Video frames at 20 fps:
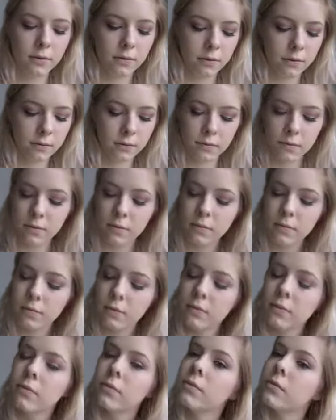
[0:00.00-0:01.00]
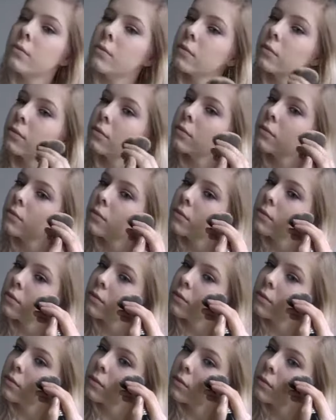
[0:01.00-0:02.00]

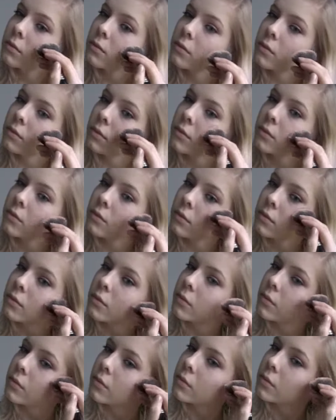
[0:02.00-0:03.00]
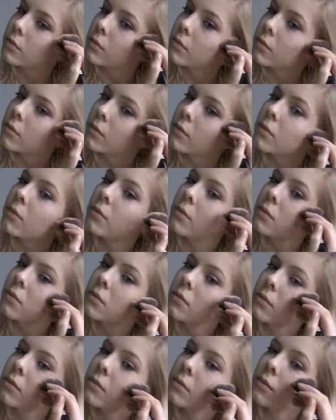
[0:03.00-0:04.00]

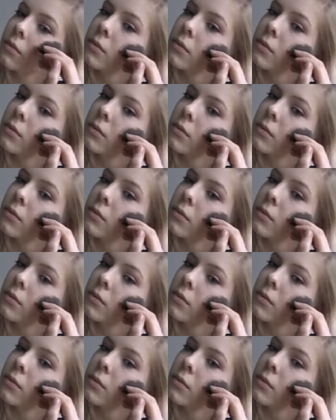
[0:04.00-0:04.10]
(no one is talking)